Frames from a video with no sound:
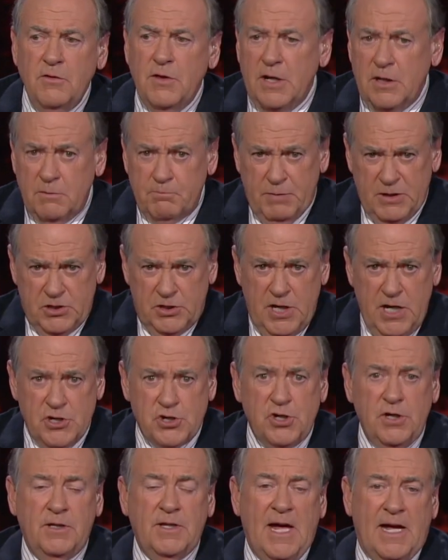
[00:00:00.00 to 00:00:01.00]
then
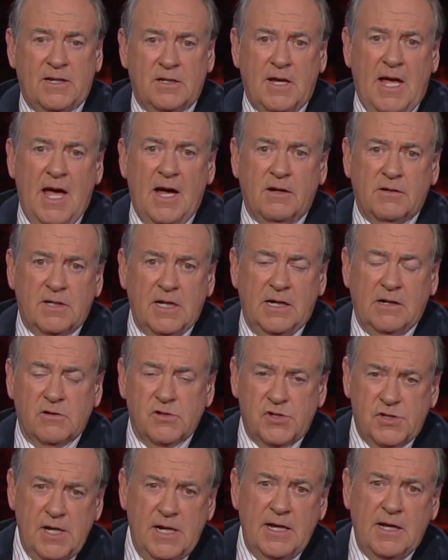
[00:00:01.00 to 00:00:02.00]
petition that county
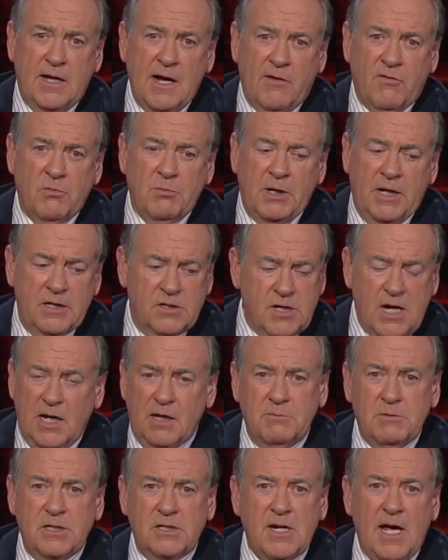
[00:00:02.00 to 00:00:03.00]
or city government and
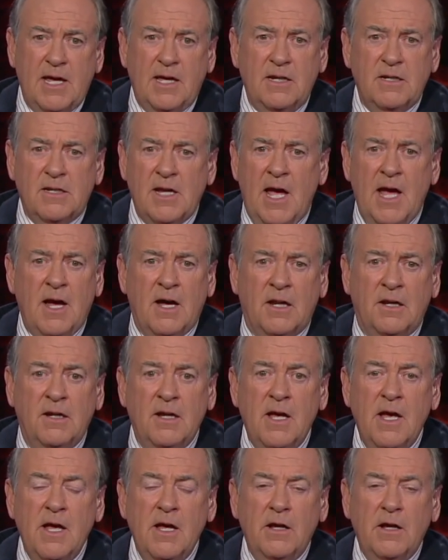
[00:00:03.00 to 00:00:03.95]
tell them to take it down.